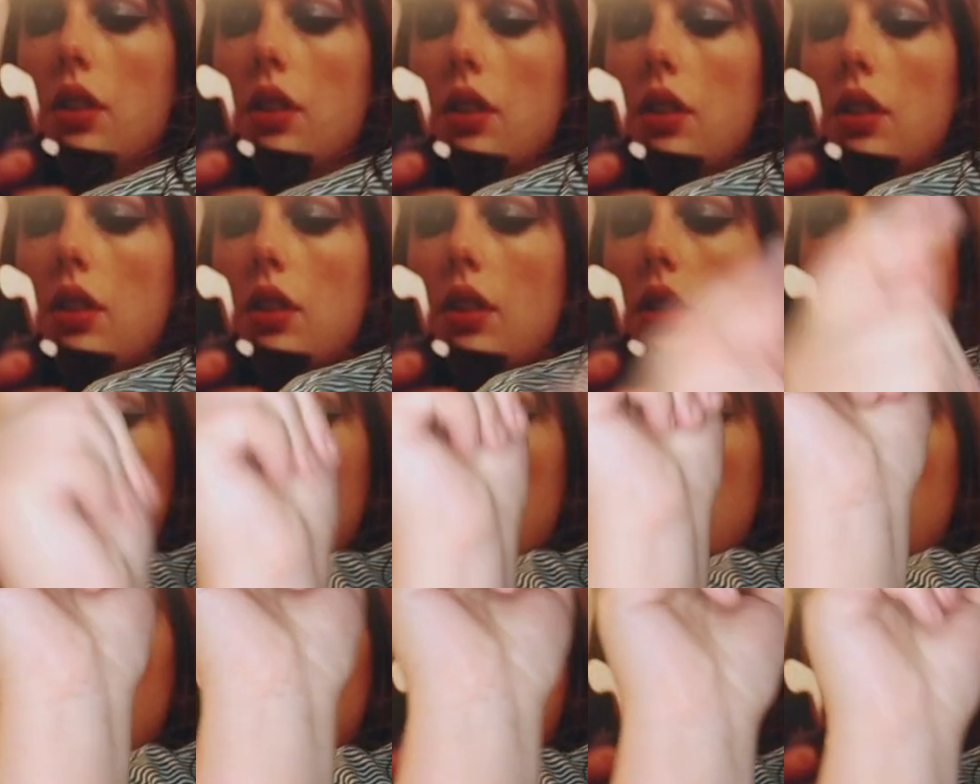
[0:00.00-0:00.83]

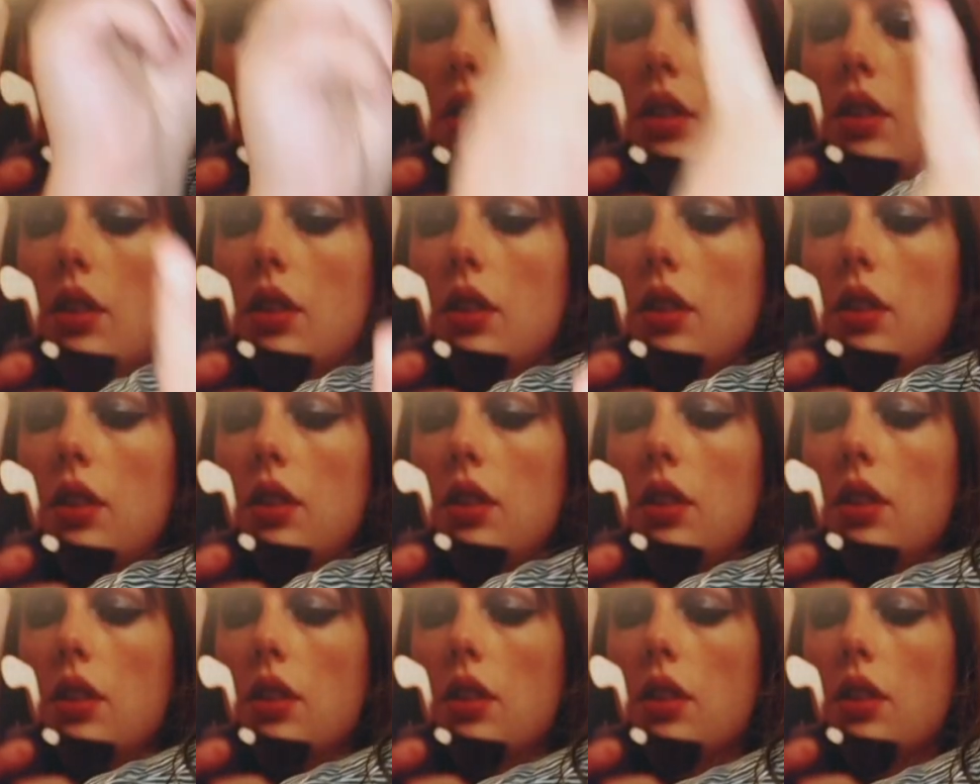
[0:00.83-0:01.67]

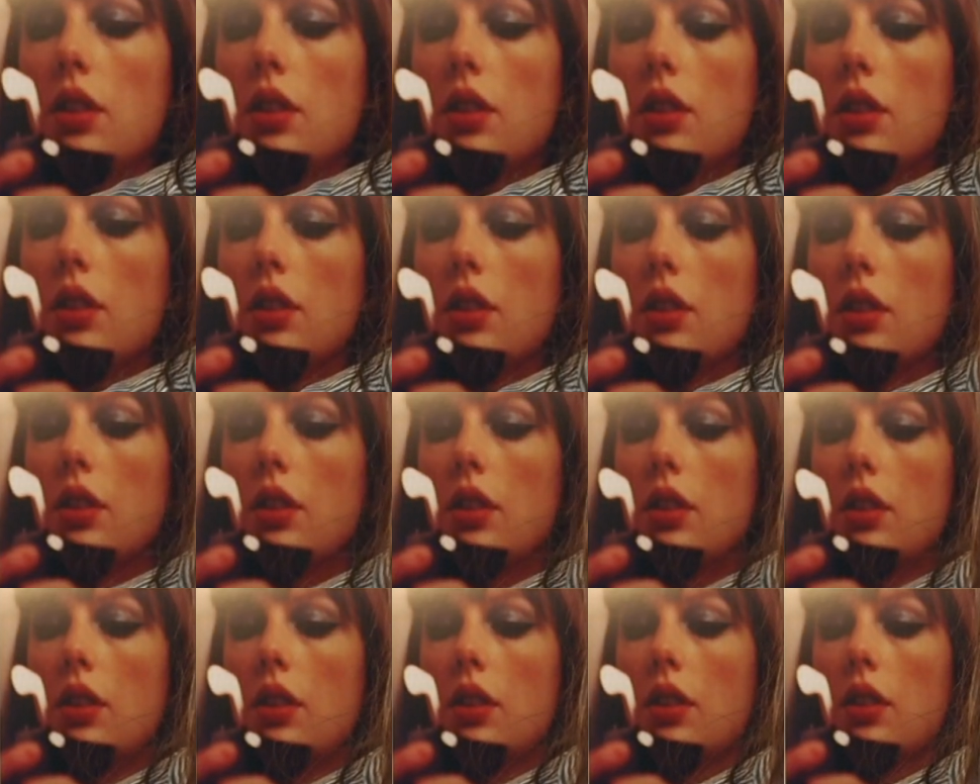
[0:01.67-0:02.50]

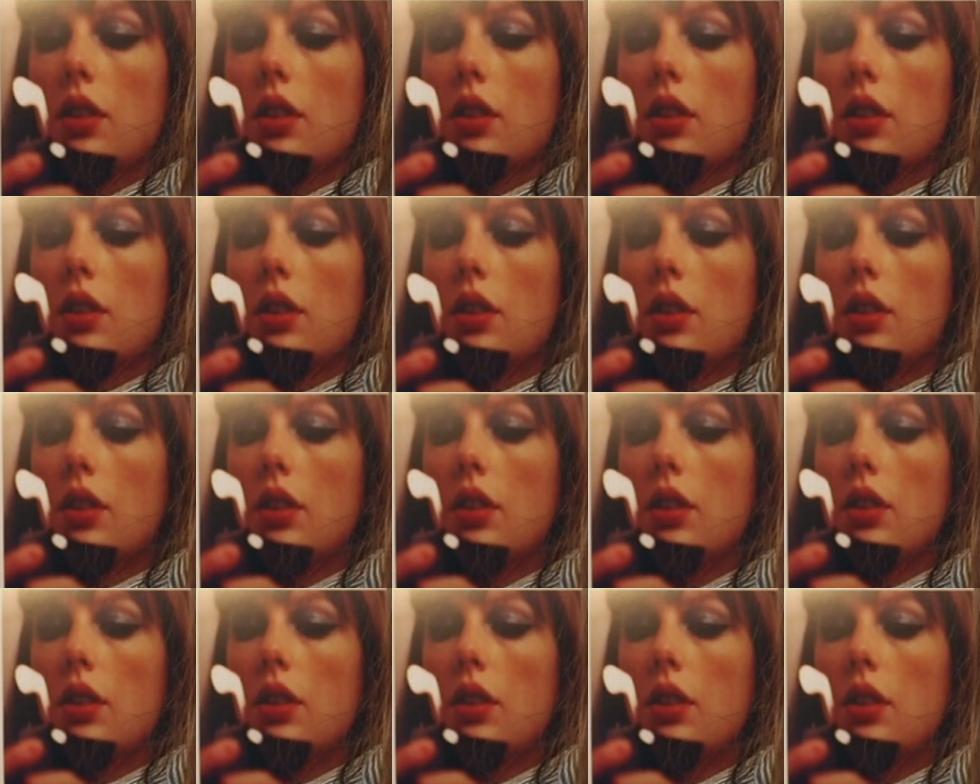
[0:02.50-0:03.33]

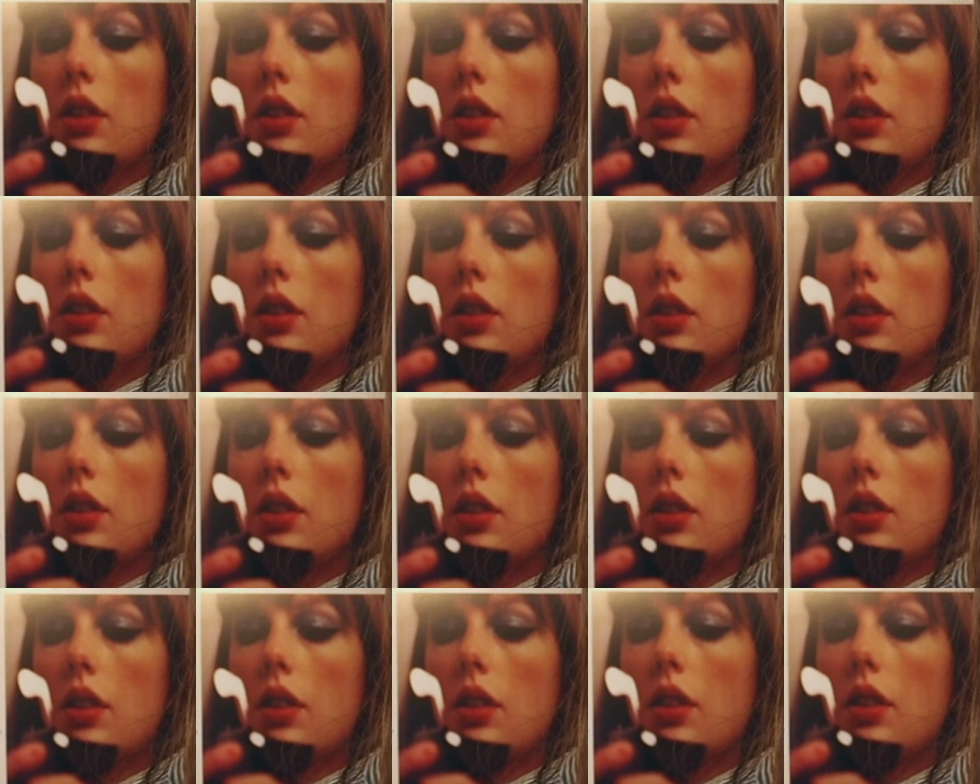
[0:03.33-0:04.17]

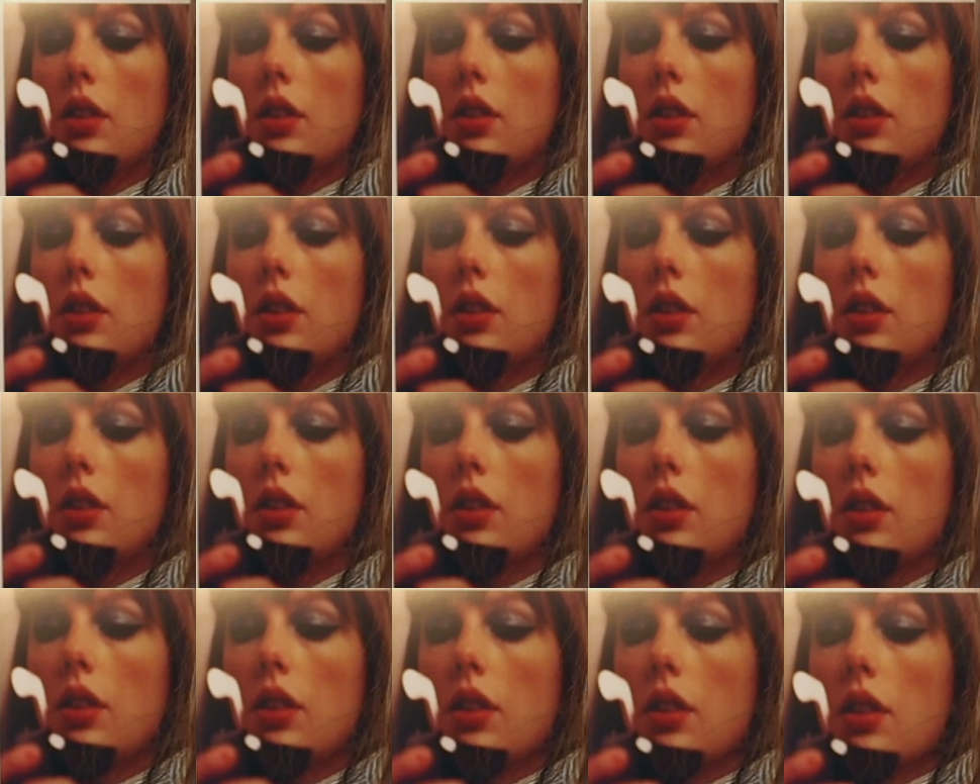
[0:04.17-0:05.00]

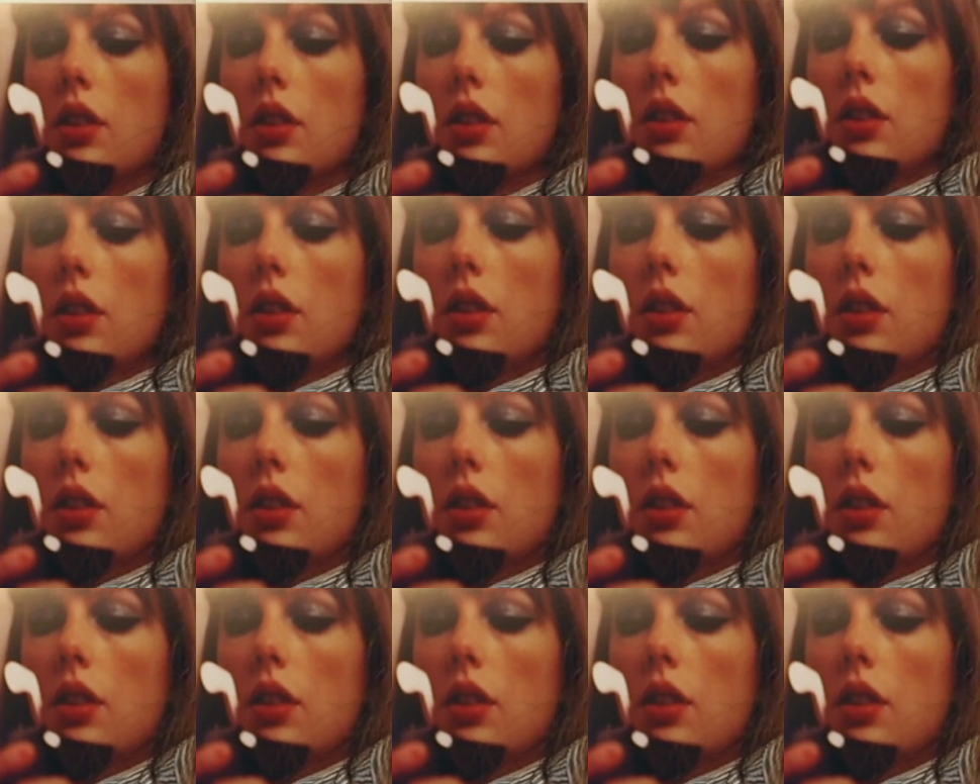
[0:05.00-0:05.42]
No words are spoken by the person on screen.